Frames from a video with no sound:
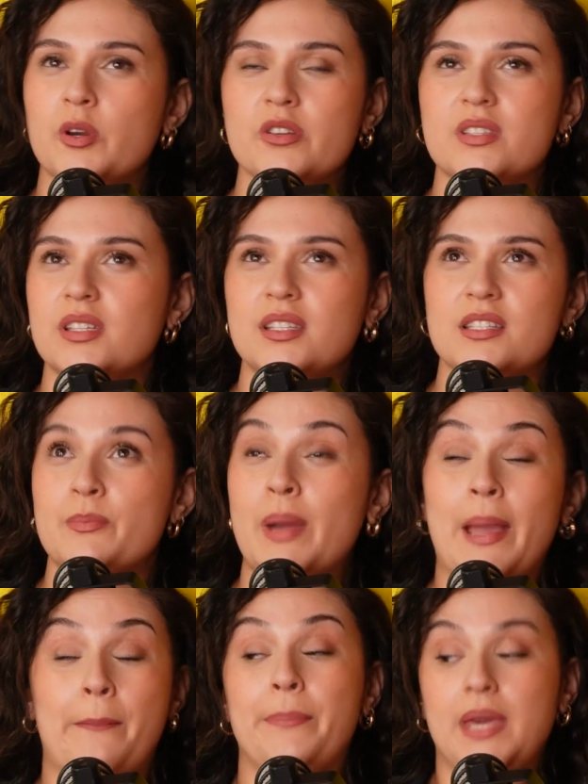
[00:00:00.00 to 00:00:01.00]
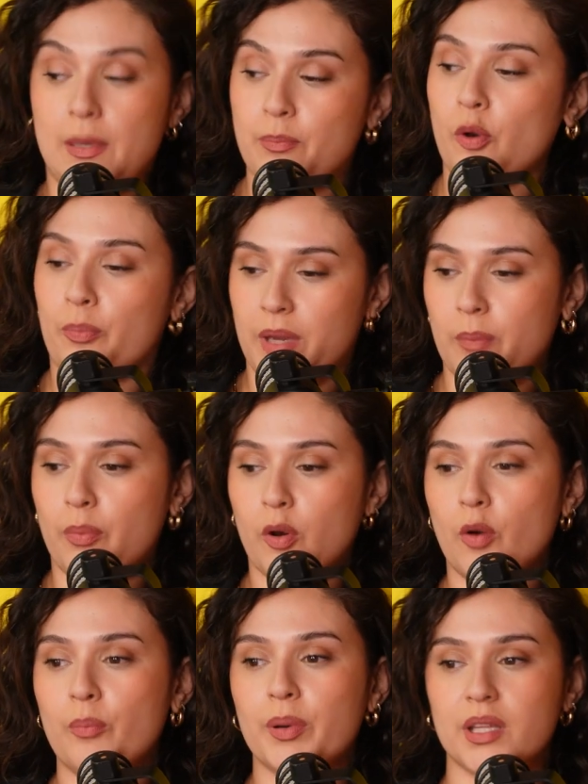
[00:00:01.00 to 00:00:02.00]
person is my
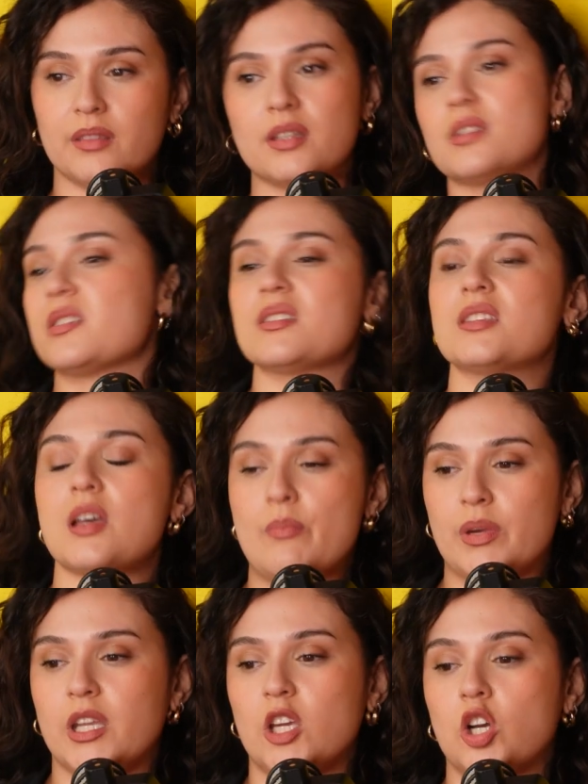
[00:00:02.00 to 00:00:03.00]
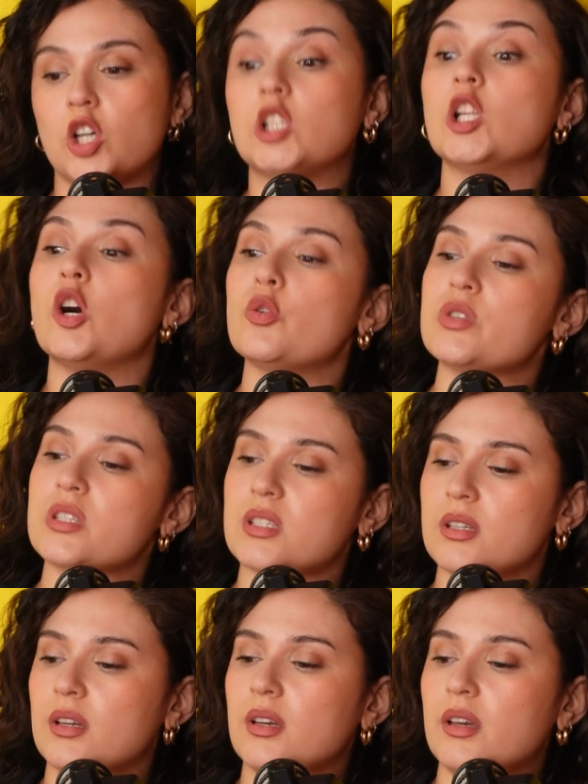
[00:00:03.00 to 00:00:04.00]
people, but this is somebody close